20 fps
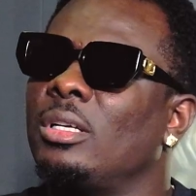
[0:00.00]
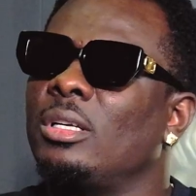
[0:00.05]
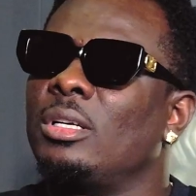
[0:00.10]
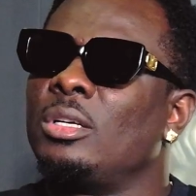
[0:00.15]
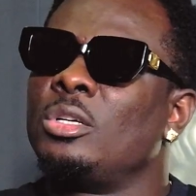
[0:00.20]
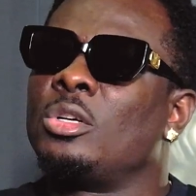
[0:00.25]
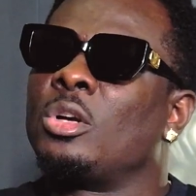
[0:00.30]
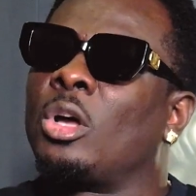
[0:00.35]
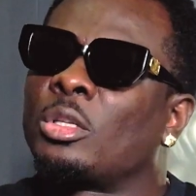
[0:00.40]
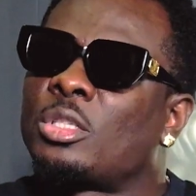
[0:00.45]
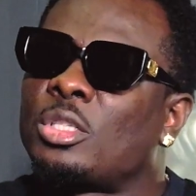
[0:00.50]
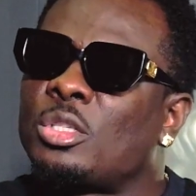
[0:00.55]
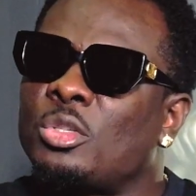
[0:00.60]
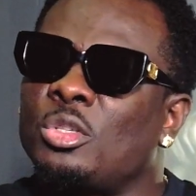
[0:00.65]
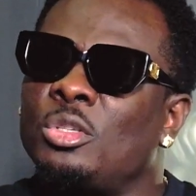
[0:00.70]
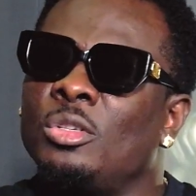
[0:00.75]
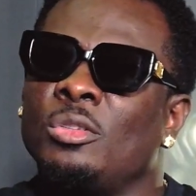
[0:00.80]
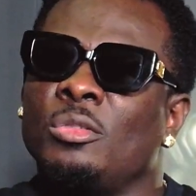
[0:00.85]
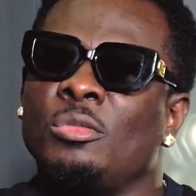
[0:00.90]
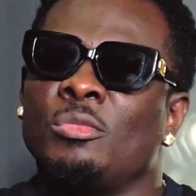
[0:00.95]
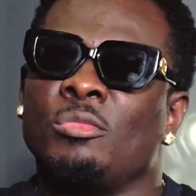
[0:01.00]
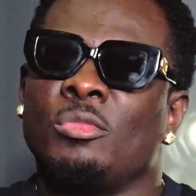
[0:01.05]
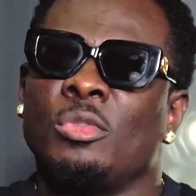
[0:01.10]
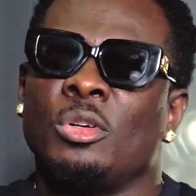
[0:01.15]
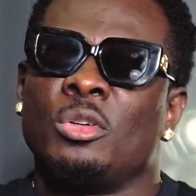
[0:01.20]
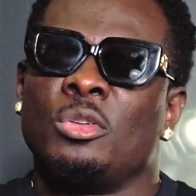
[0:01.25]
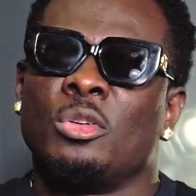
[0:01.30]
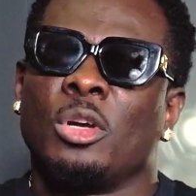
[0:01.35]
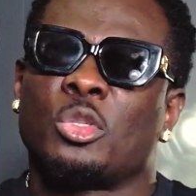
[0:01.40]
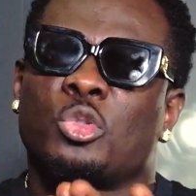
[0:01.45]
not
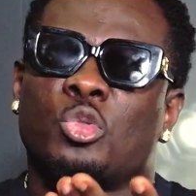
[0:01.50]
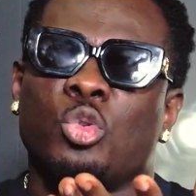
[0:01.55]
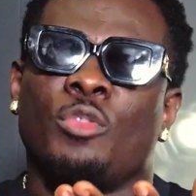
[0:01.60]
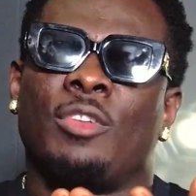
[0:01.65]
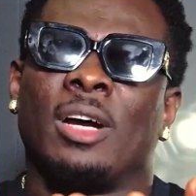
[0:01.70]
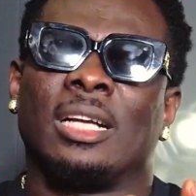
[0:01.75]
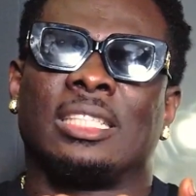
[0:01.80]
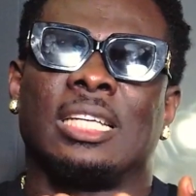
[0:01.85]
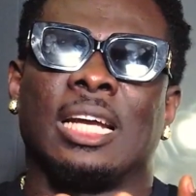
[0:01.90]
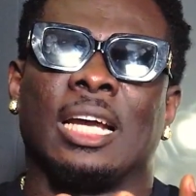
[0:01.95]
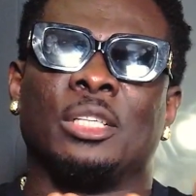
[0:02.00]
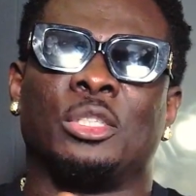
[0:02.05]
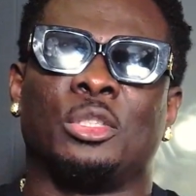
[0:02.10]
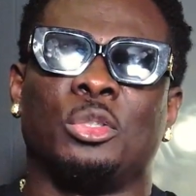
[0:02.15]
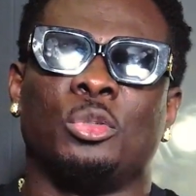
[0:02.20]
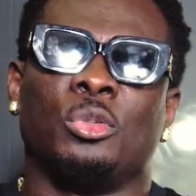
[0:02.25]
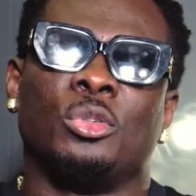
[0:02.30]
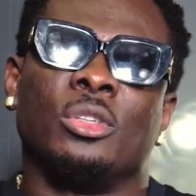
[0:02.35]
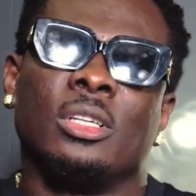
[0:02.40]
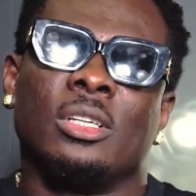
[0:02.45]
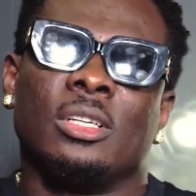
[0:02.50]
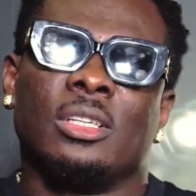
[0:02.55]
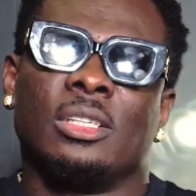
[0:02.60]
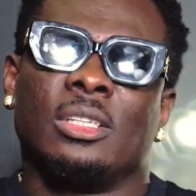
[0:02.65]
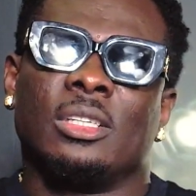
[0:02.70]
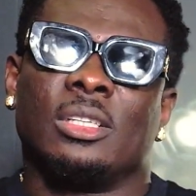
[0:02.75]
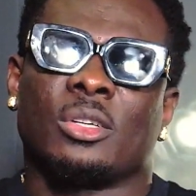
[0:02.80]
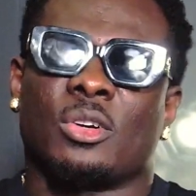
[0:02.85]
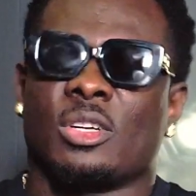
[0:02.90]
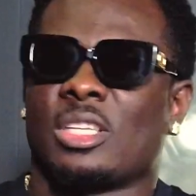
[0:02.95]
to overcharge you,
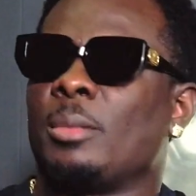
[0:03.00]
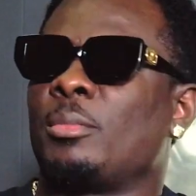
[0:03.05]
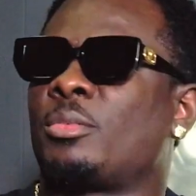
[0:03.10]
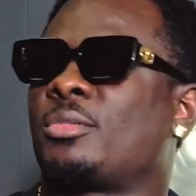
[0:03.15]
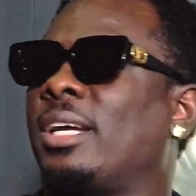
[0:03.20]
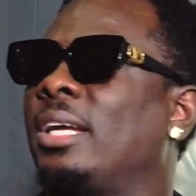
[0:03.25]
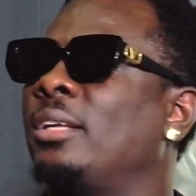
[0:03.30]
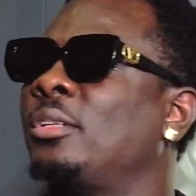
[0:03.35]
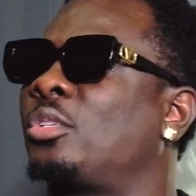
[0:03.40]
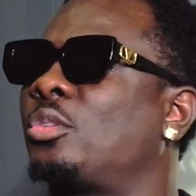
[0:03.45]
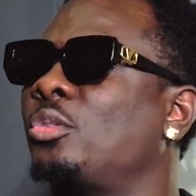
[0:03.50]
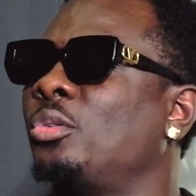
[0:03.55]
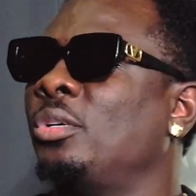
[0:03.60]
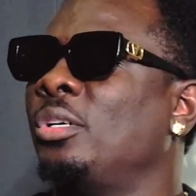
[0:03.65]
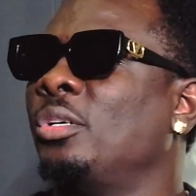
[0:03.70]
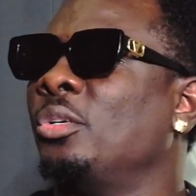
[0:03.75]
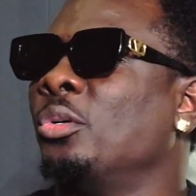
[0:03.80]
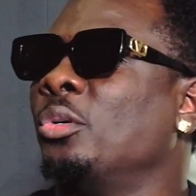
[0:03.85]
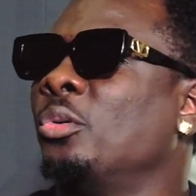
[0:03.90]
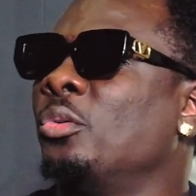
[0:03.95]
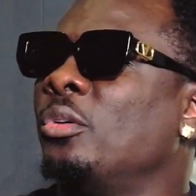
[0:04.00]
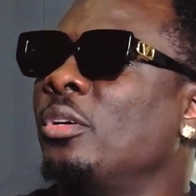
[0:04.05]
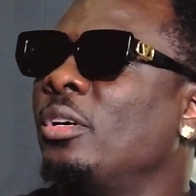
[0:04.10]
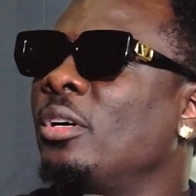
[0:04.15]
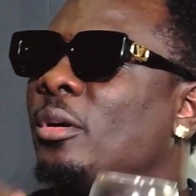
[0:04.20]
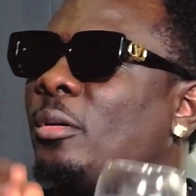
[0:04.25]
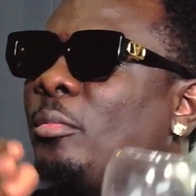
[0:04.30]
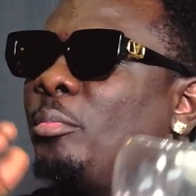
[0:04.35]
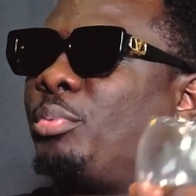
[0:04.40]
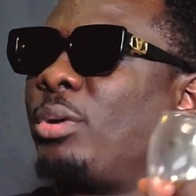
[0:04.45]
because I'm trying to,
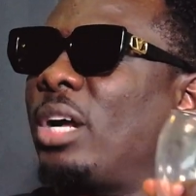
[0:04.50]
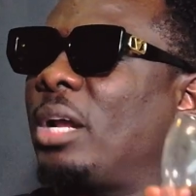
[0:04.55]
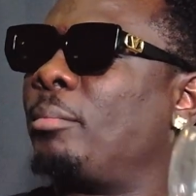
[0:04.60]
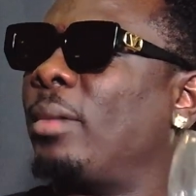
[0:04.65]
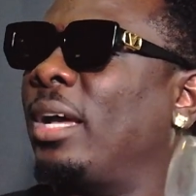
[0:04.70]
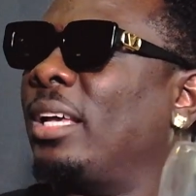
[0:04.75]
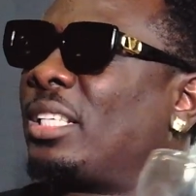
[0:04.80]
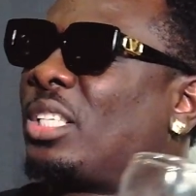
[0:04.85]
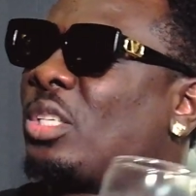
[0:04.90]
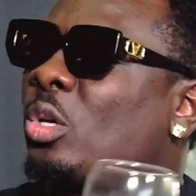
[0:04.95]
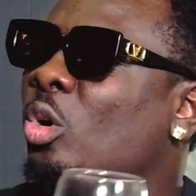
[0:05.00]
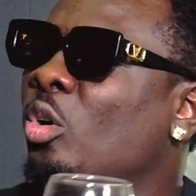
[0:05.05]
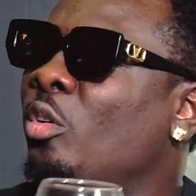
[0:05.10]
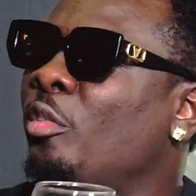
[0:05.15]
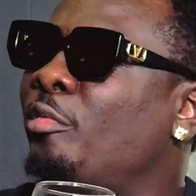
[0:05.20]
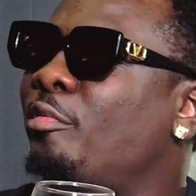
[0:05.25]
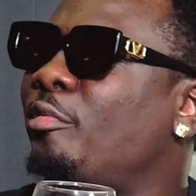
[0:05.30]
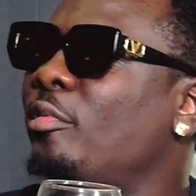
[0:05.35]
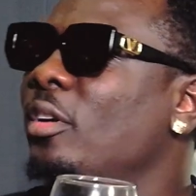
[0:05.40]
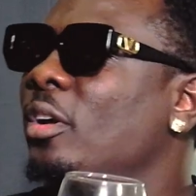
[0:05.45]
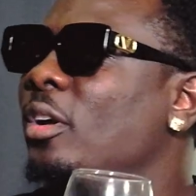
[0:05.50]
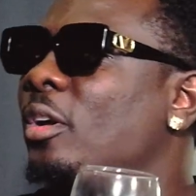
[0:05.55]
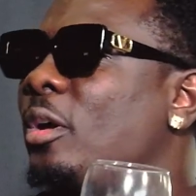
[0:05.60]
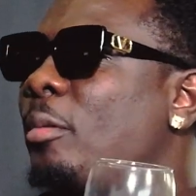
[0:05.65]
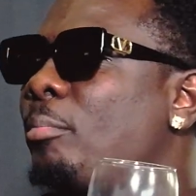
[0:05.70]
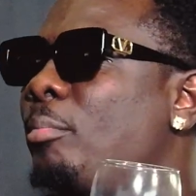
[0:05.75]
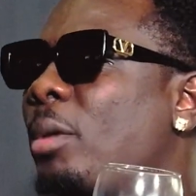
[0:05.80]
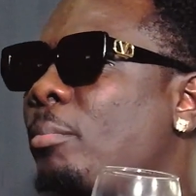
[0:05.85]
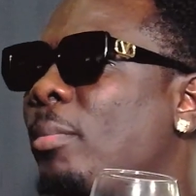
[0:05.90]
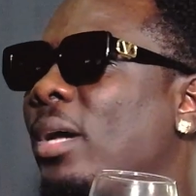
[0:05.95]
brand myself,
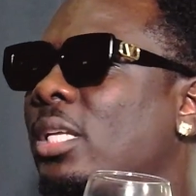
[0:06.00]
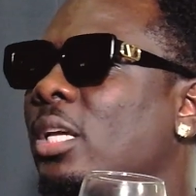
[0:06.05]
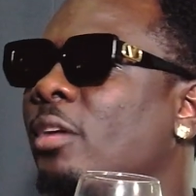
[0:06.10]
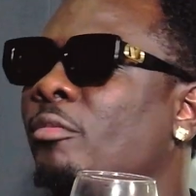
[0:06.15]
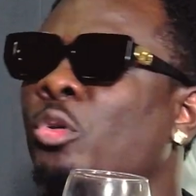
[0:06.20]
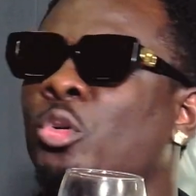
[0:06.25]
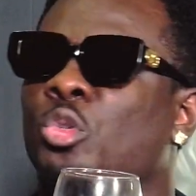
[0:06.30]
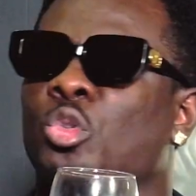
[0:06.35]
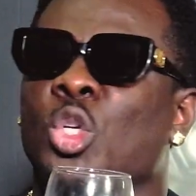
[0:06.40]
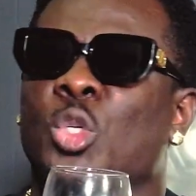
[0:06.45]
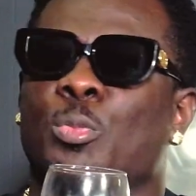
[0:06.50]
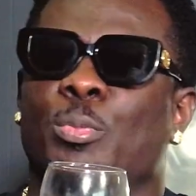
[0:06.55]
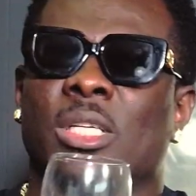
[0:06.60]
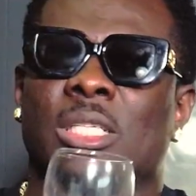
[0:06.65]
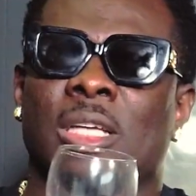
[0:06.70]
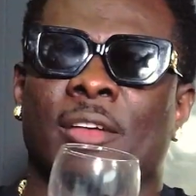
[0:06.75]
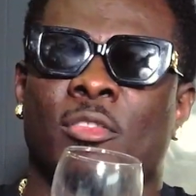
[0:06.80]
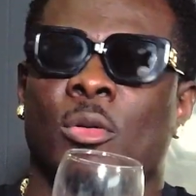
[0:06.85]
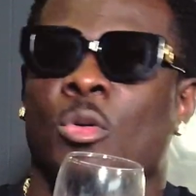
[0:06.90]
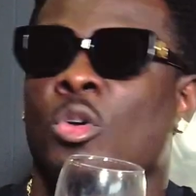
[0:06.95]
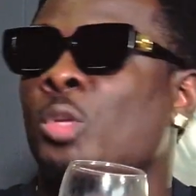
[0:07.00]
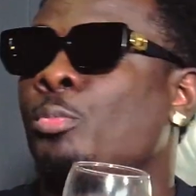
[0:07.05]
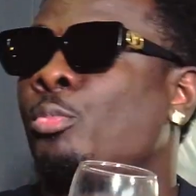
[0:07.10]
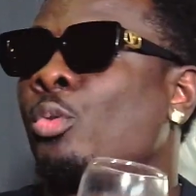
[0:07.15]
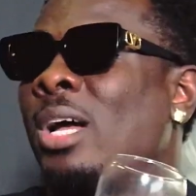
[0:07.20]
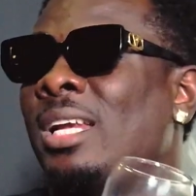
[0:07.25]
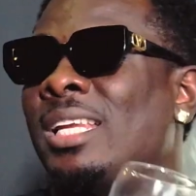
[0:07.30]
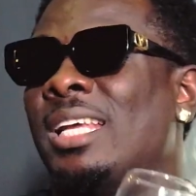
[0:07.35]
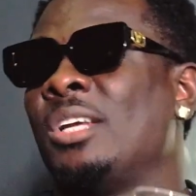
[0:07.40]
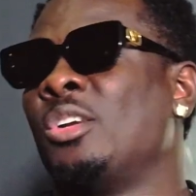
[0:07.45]
make myself look so special. Because,
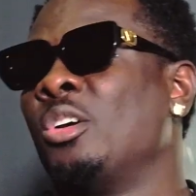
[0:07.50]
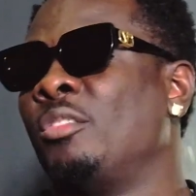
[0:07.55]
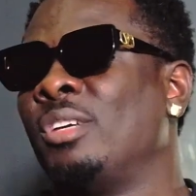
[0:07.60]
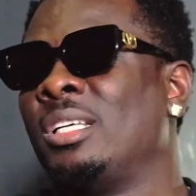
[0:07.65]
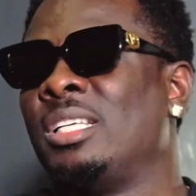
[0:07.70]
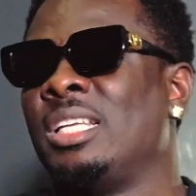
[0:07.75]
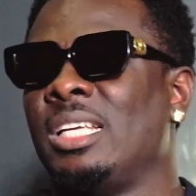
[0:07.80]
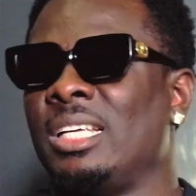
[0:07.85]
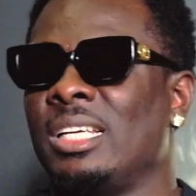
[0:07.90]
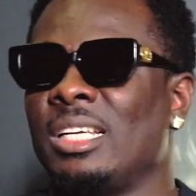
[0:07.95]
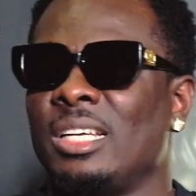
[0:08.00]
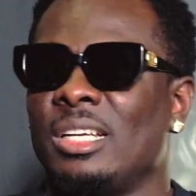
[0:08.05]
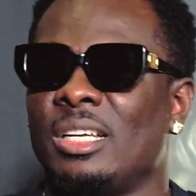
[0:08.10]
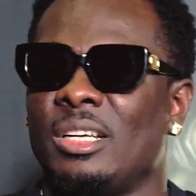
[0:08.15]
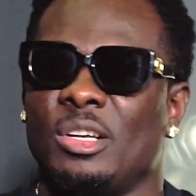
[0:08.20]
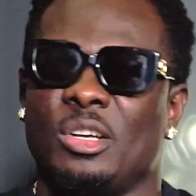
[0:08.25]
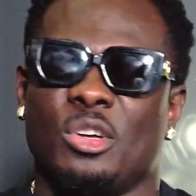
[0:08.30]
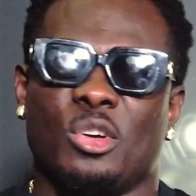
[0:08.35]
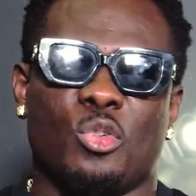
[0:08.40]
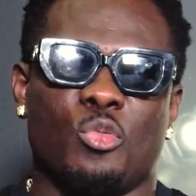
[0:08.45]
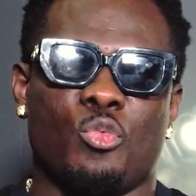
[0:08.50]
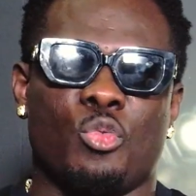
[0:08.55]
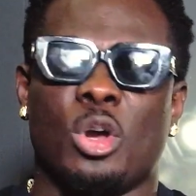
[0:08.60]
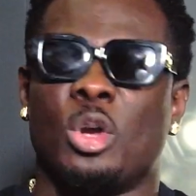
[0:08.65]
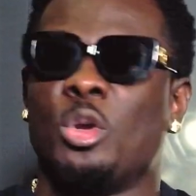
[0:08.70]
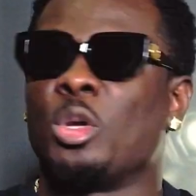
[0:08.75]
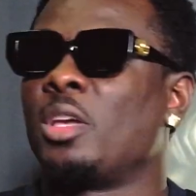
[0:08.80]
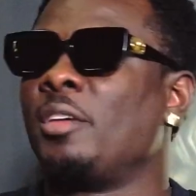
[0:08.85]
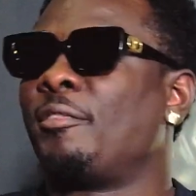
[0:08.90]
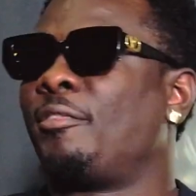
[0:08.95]
bro, at the end of the day, we're all
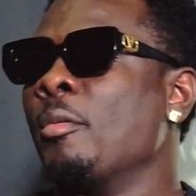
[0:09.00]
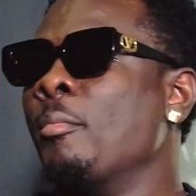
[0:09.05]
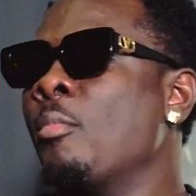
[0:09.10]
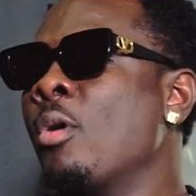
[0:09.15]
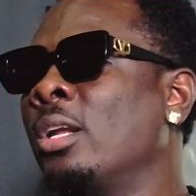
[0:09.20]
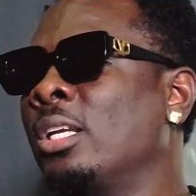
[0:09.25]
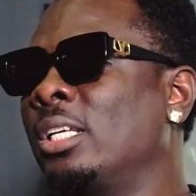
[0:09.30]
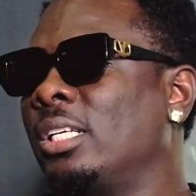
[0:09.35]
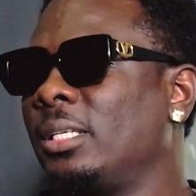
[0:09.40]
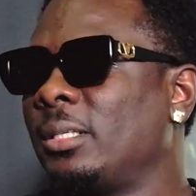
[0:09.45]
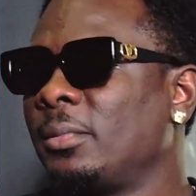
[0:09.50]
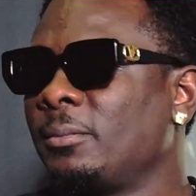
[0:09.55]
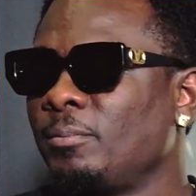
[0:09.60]
looking for money.